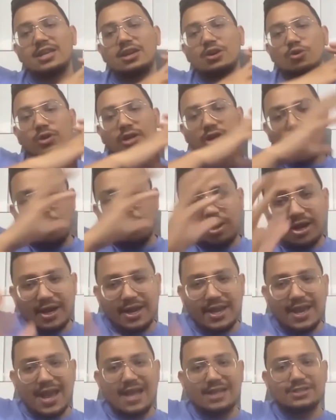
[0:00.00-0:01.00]
it
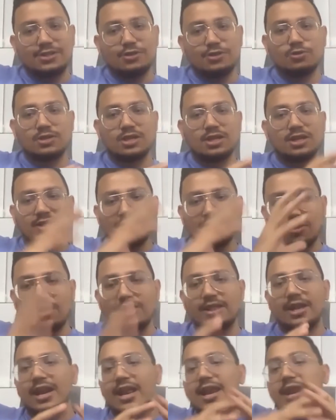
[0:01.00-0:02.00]
already has users and all that.